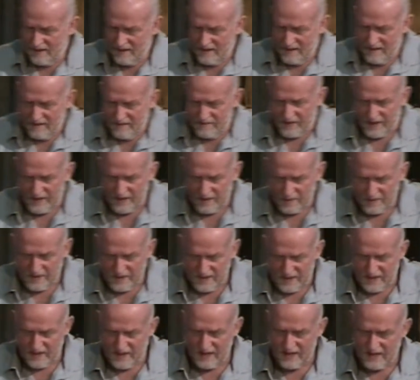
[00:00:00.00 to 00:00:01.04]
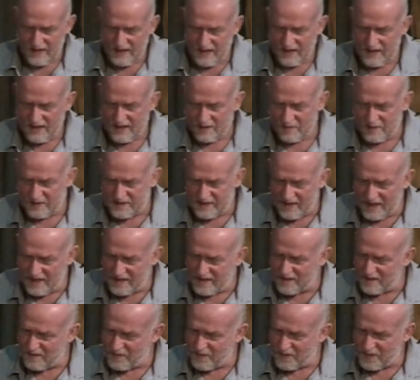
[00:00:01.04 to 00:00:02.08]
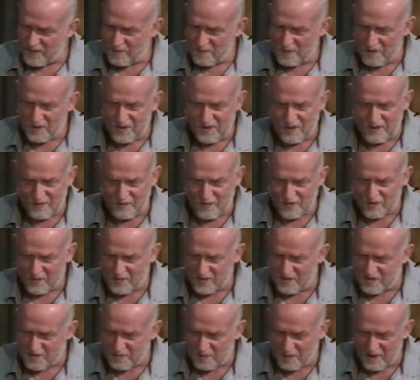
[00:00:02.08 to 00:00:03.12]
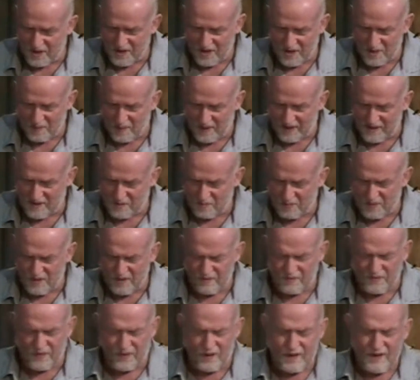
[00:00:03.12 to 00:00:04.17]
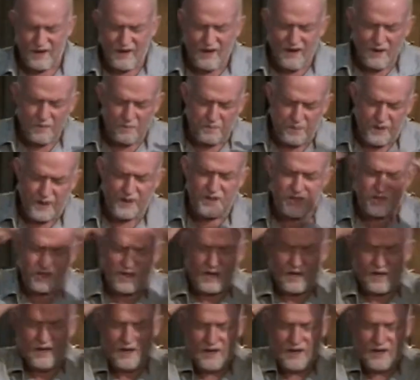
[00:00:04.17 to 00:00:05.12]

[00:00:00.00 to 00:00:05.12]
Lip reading: Father, we thank you for the beauty of what we've spoken about, the beautiful picture